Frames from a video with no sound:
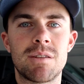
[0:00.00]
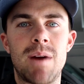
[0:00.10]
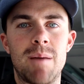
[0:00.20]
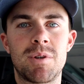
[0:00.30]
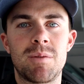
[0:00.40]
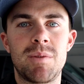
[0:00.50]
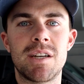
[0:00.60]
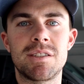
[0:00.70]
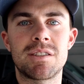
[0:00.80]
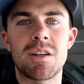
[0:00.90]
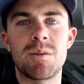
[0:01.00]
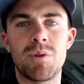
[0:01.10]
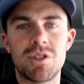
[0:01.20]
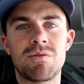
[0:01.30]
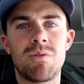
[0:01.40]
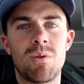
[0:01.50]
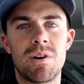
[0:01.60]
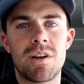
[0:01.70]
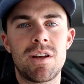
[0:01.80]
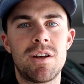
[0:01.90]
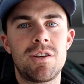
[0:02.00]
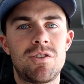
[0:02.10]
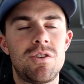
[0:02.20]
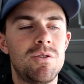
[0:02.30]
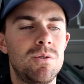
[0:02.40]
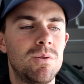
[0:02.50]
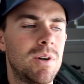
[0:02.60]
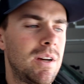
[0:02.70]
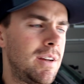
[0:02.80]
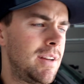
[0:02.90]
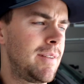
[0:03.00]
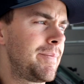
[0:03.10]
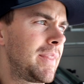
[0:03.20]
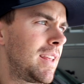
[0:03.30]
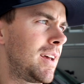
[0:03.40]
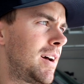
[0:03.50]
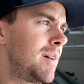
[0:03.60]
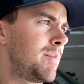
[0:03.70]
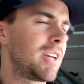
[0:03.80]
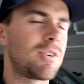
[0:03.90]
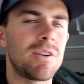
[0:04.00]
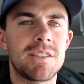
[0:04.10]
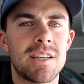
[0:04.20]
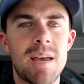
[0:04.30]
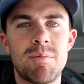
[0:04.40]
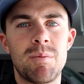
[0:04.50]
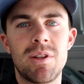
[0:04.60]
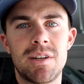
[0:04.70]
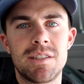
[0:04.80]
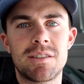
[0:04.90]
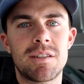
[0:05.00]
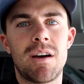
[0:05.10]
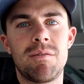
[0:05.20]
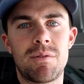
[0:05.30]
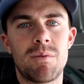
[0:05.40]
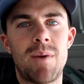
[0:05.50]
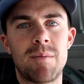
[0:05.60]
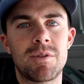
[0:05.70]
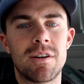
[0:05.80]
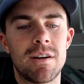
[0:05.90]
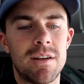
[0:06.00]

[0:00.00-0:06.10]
the Raptor because it's gonna push Ford to increase the capabilities of the Raptor.